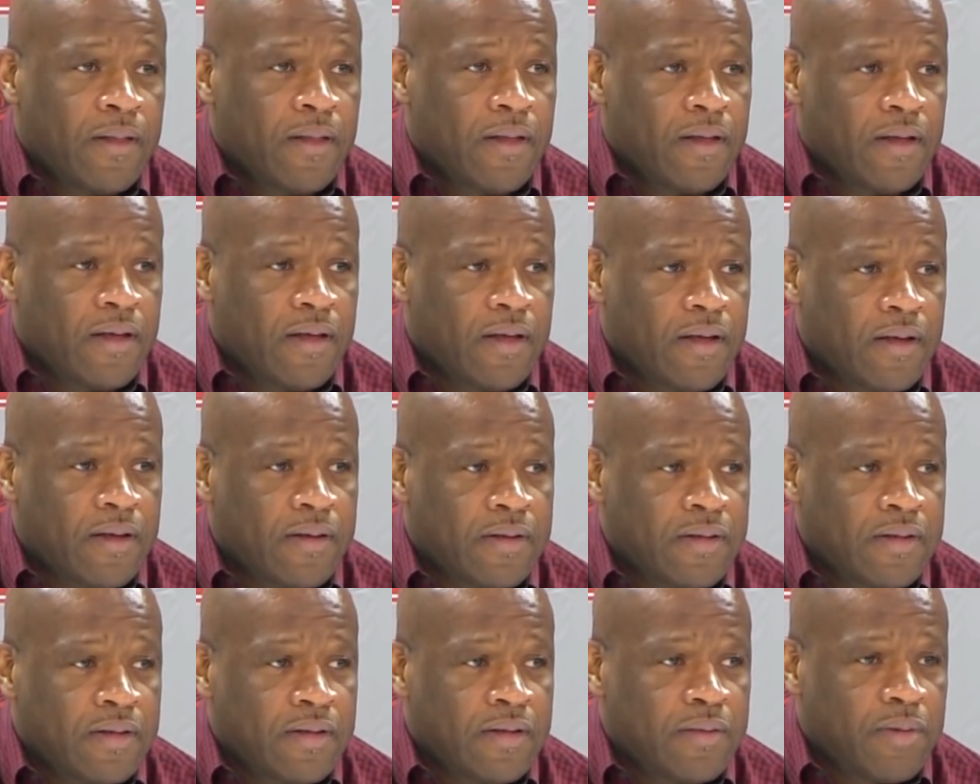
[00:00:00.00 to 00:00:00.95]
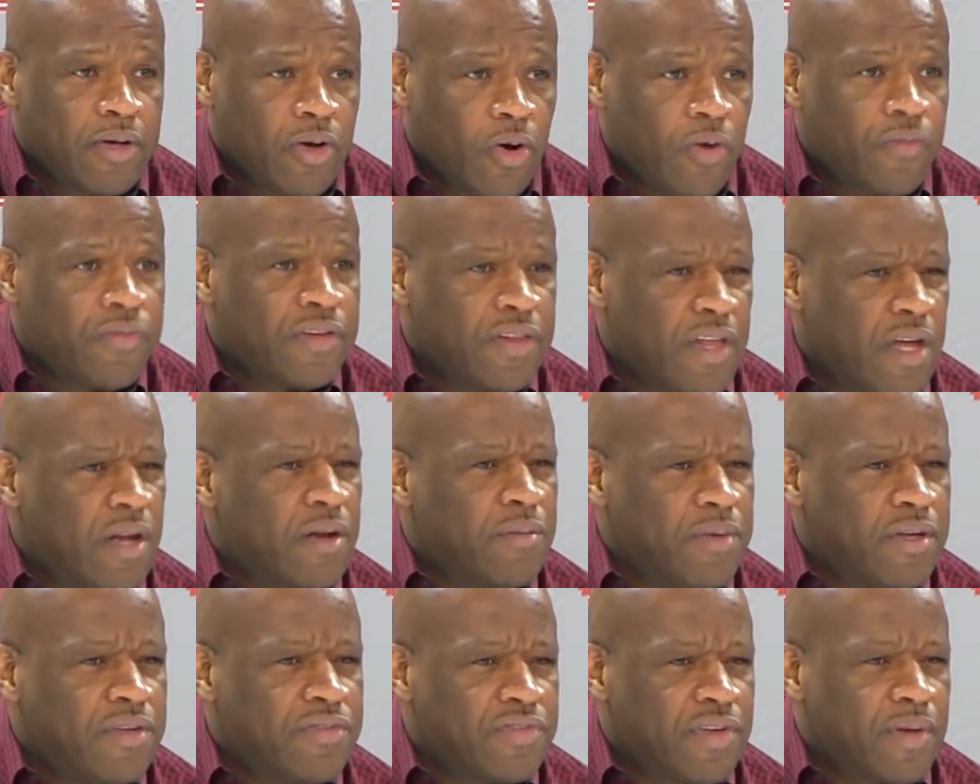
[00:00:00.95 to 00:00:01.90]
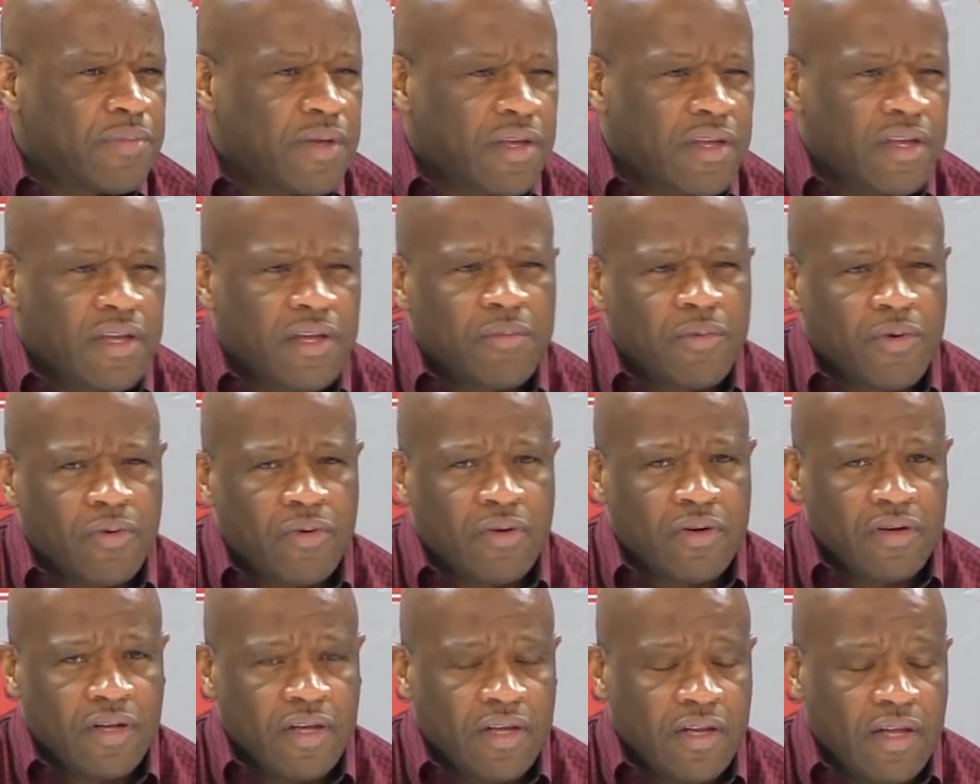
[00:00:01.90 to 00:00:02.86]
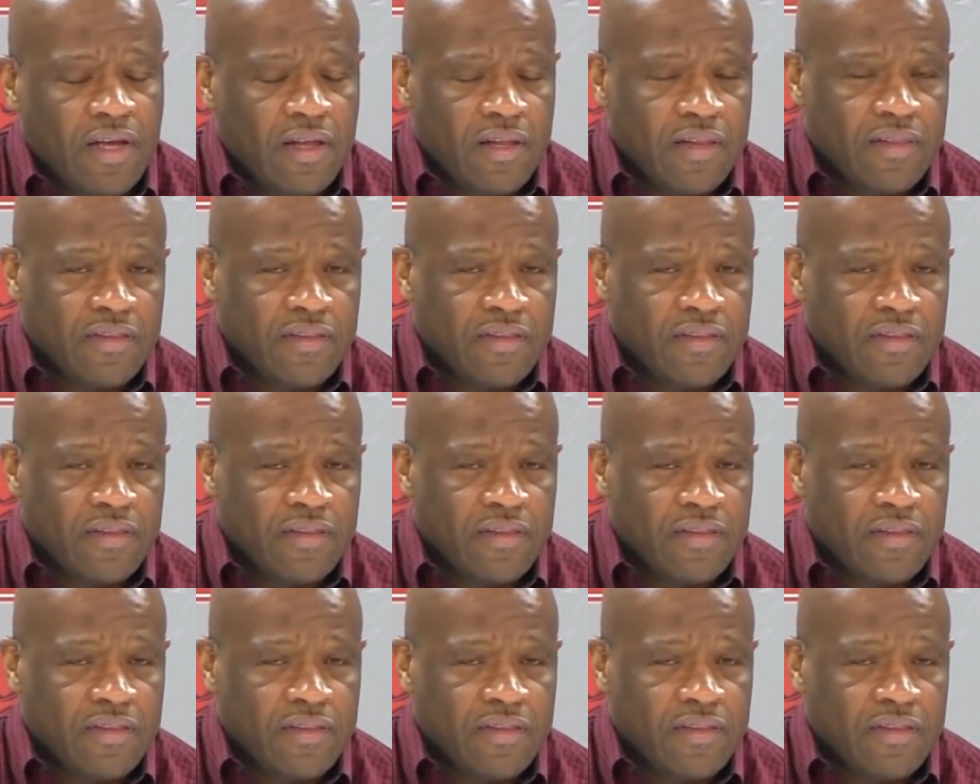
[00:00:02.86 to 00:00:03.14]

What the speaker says: But hopefully that'll be something that can get him going, Nate.